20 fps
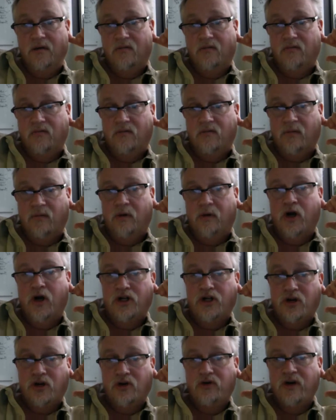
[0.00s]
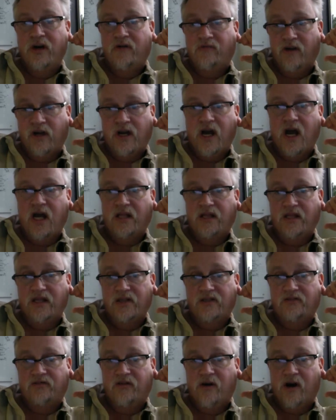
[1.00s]
Roberto never got
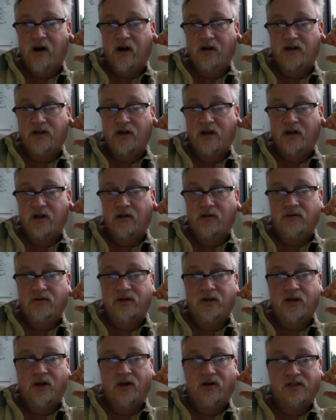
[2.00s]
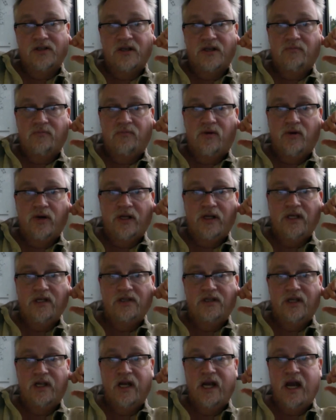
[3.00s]
this far, so at some point
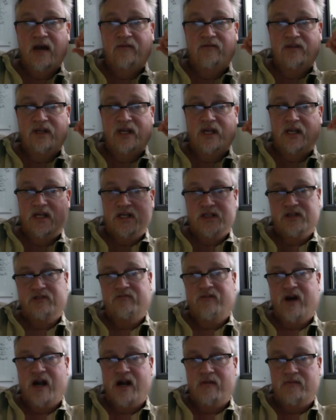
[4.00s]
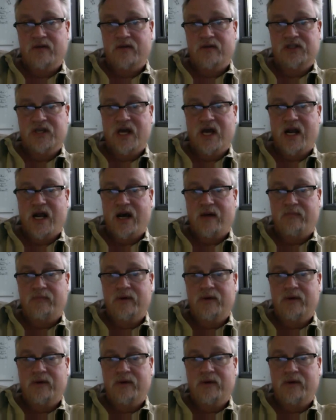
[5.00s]
he's going to have to get his environment set up.